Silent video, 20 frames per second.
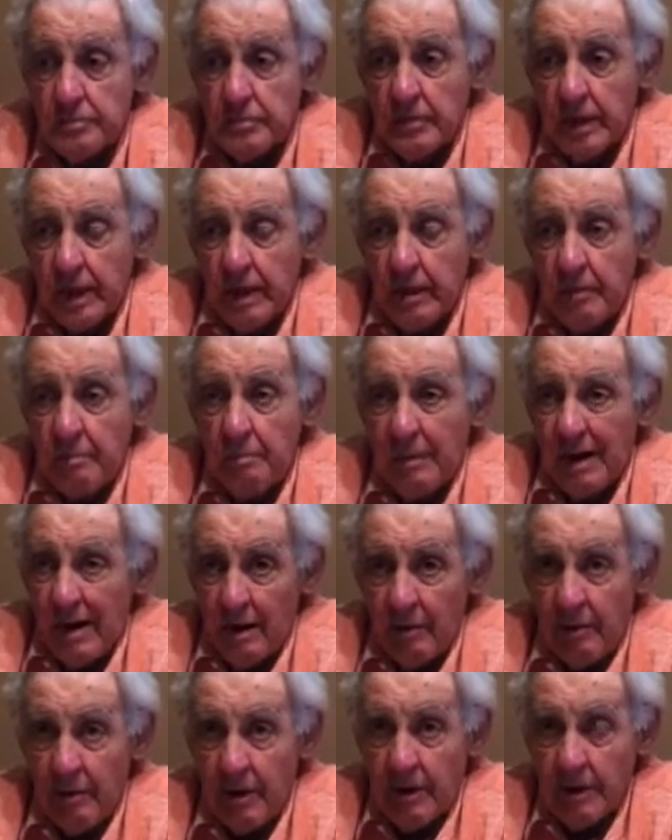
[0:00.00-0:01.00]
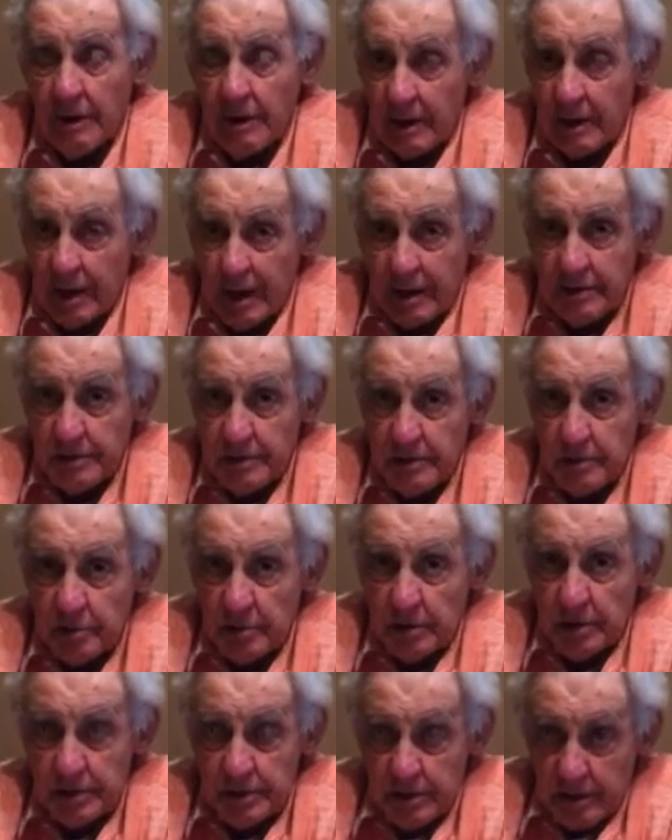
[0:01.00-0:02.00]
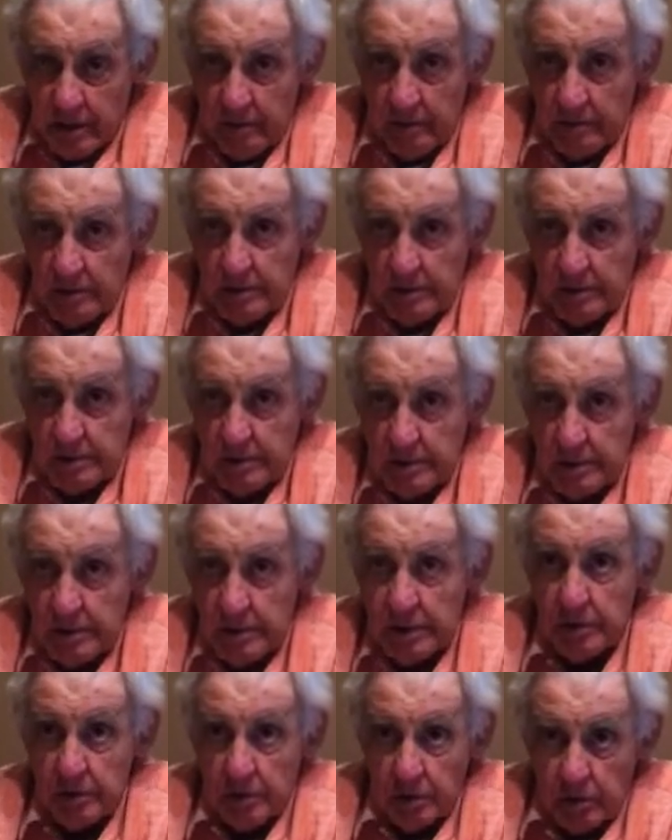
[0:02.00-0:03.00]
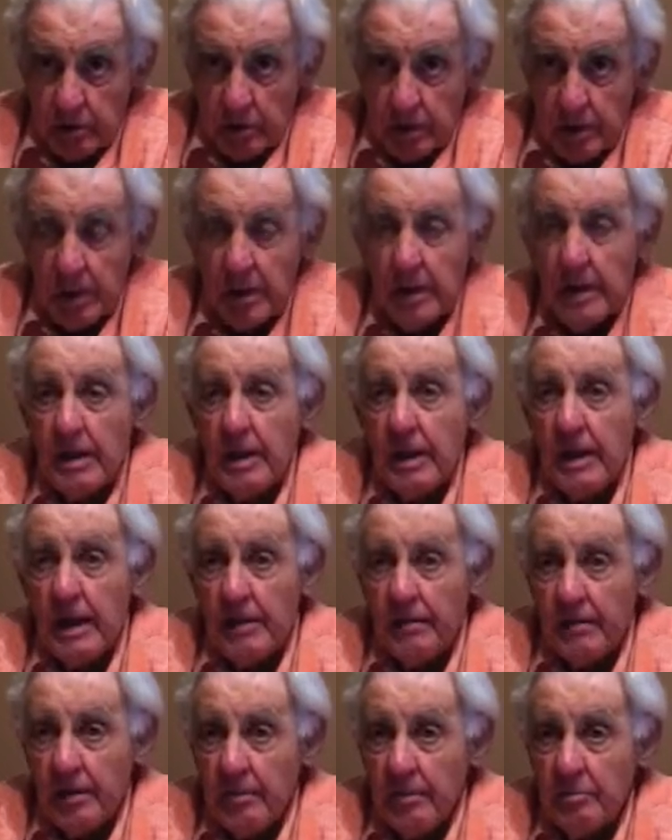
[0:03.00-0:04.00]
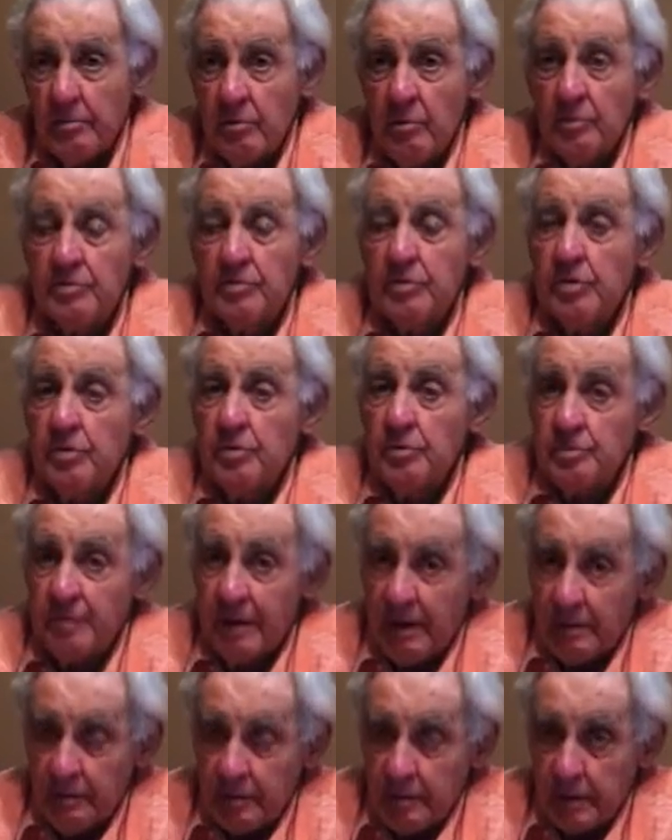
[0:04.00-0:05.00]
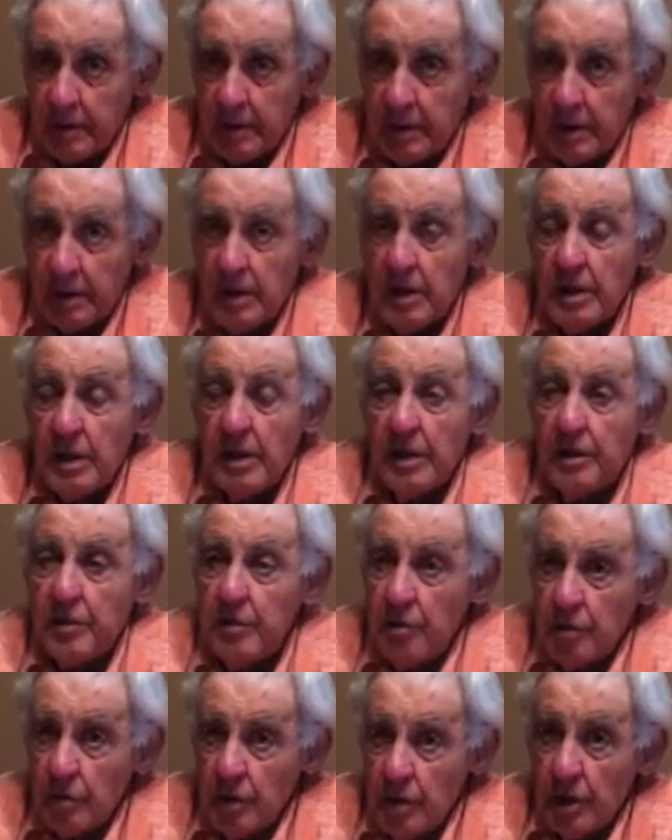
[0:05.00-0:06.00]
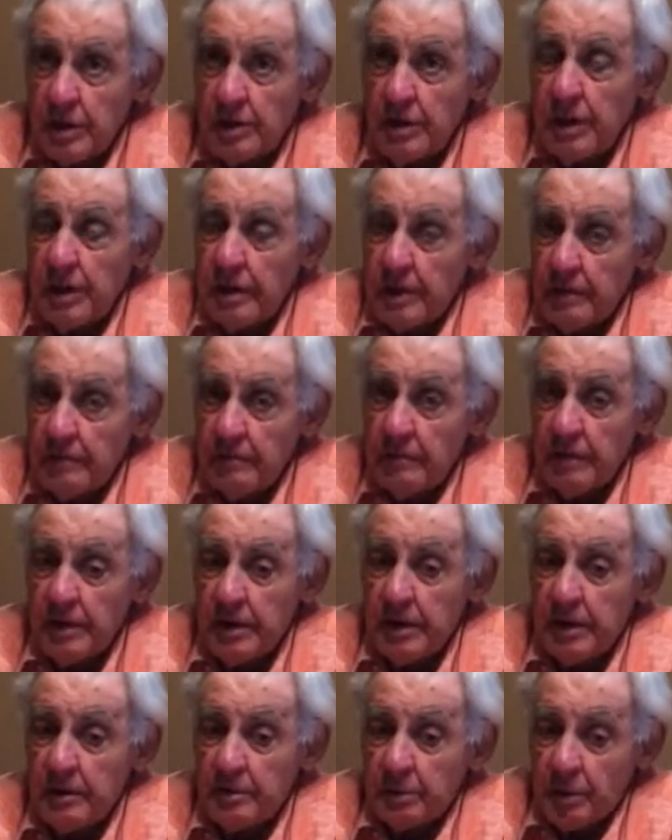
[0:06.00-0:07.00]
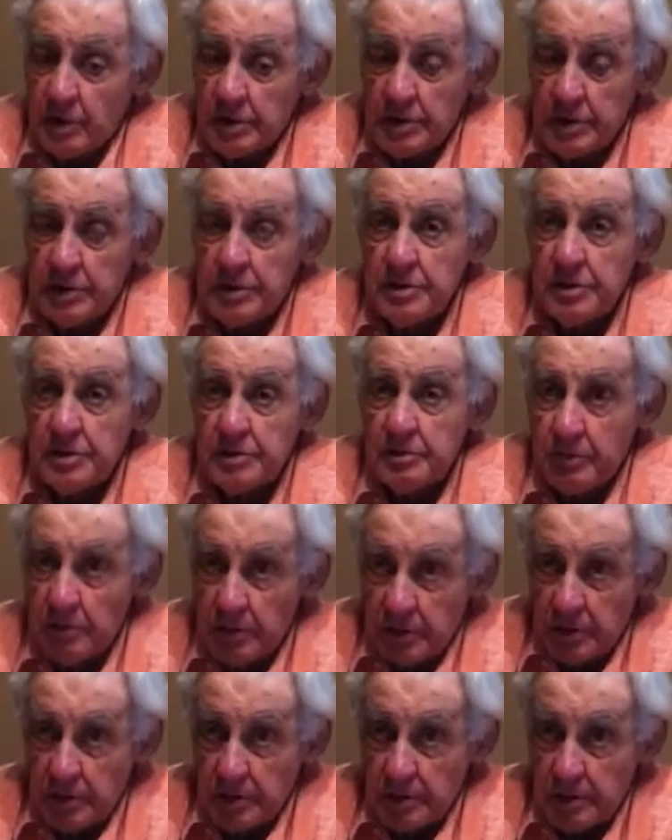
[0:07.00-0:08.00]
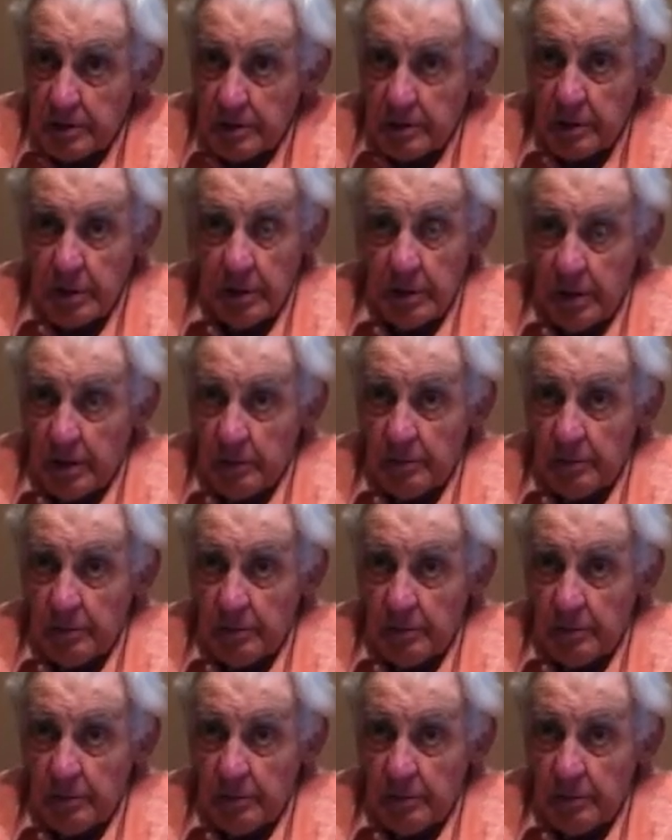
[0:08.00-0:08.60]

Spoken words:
They got married in 1927 in New York and then moved to New Bedford. In New York, they lived in a Portuguese community where a lot